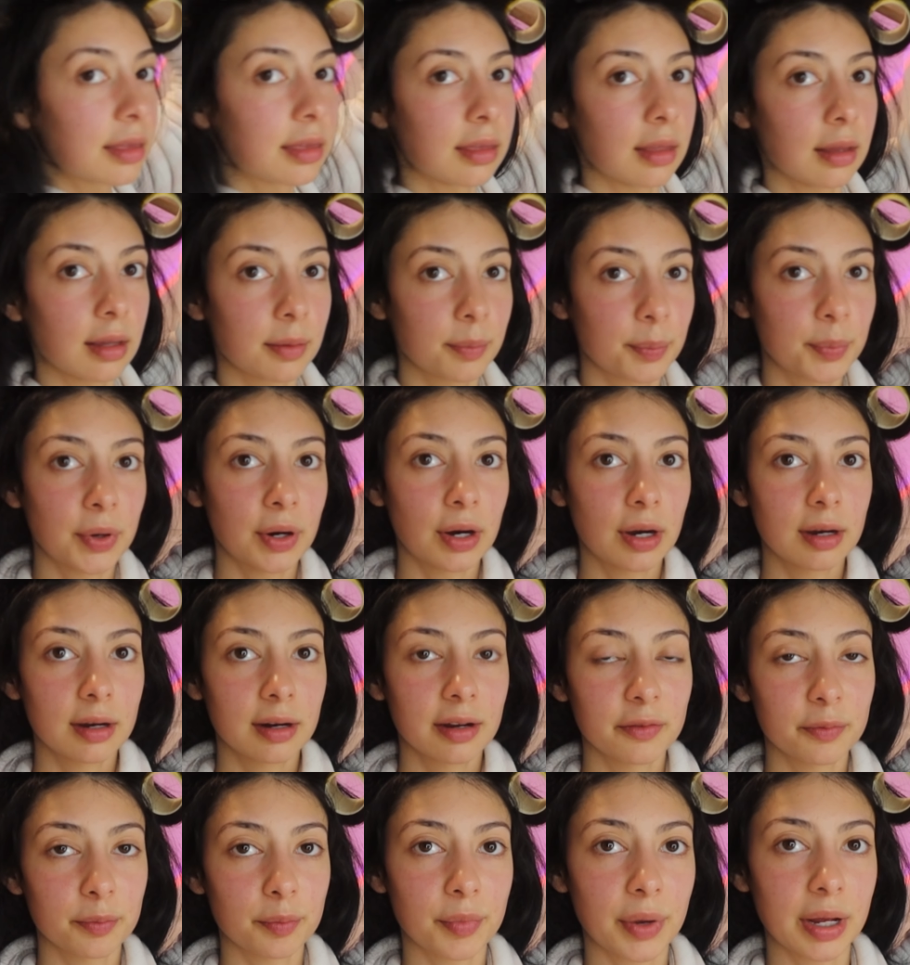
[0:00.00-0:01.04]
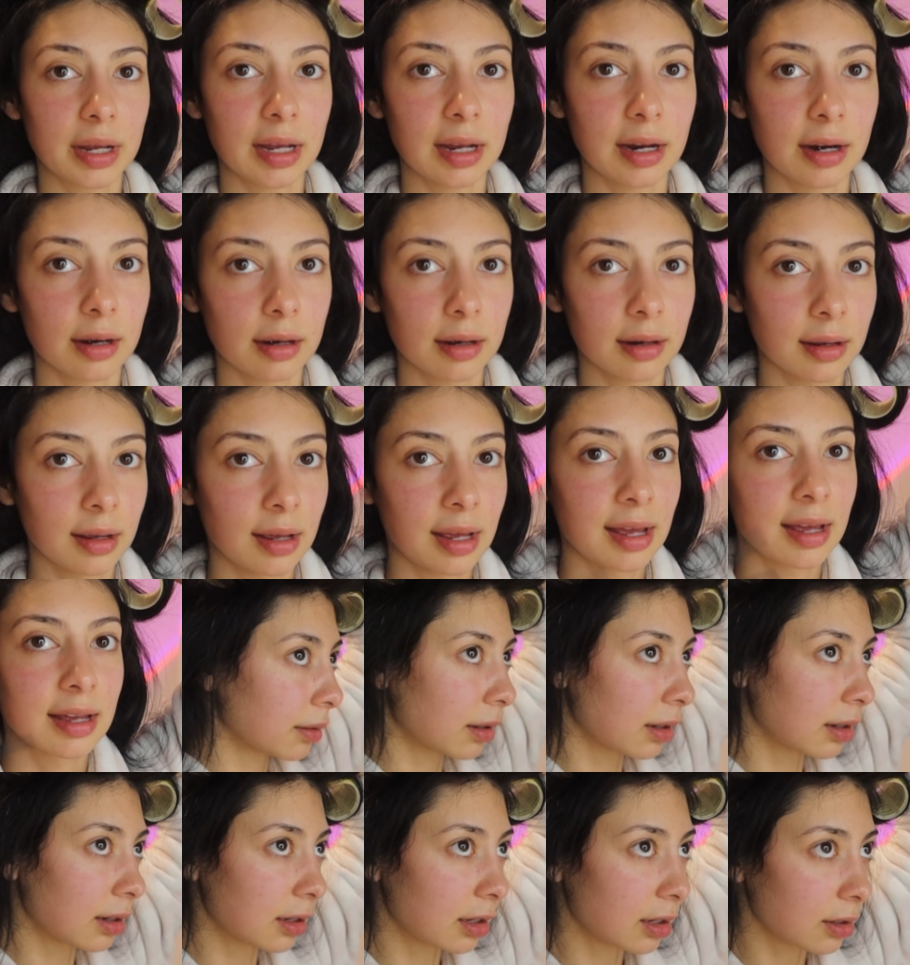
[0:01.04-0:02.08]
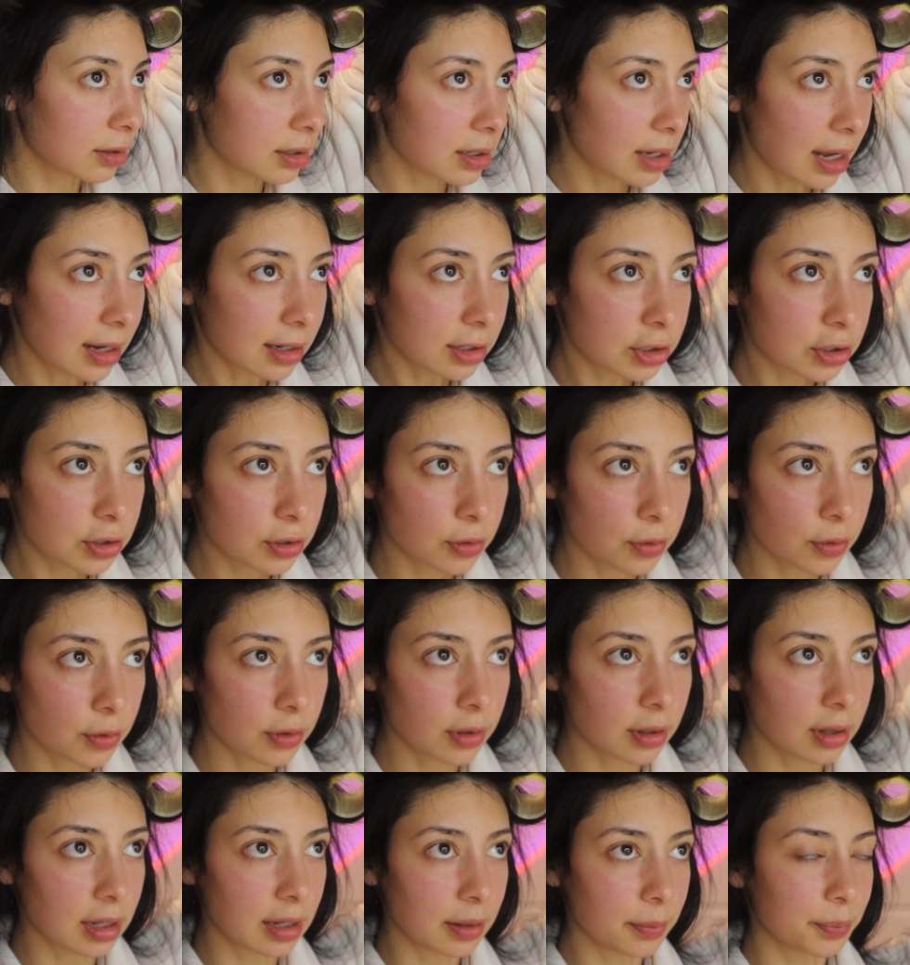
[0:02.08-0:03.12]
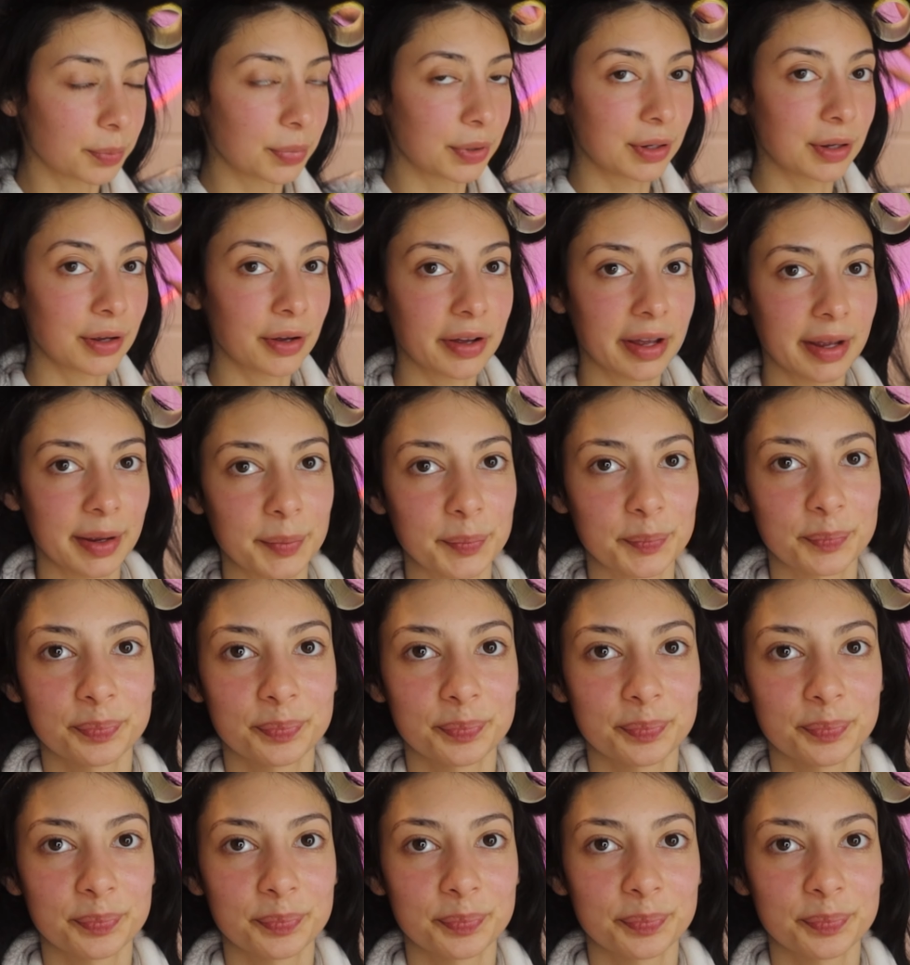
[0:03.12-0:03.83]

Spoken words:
thick part of my hair, I'm gonna use actual clip. Okay,